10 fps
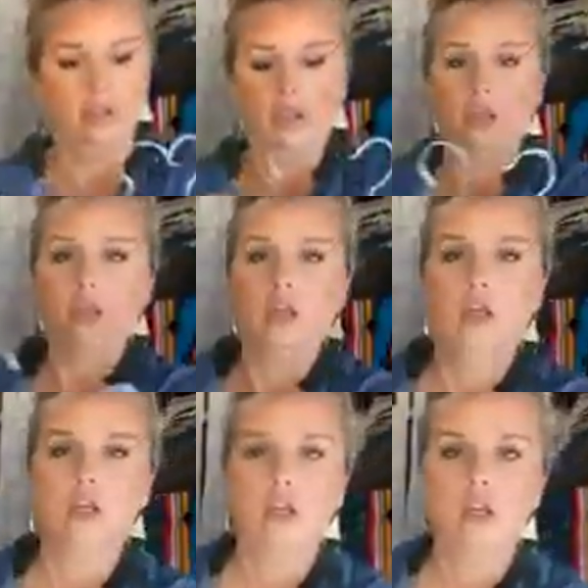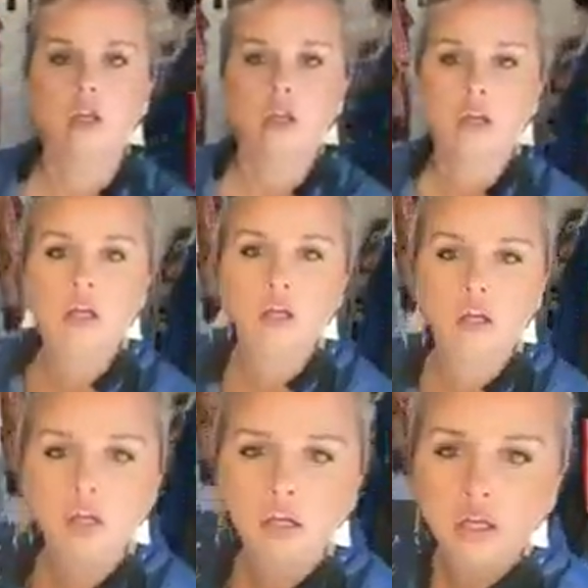
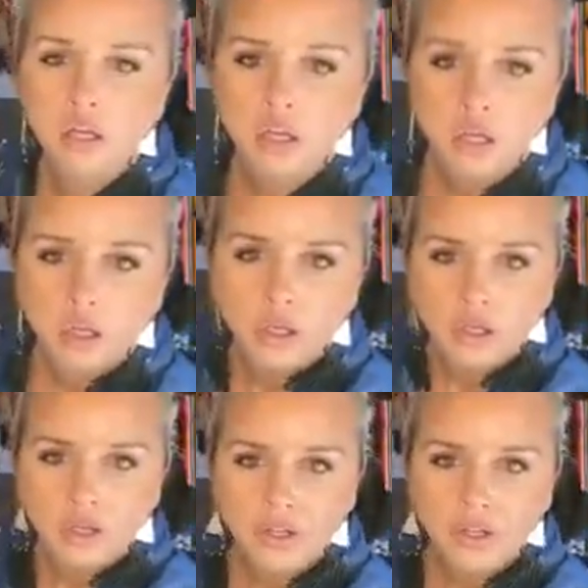No one is speaking in this clip.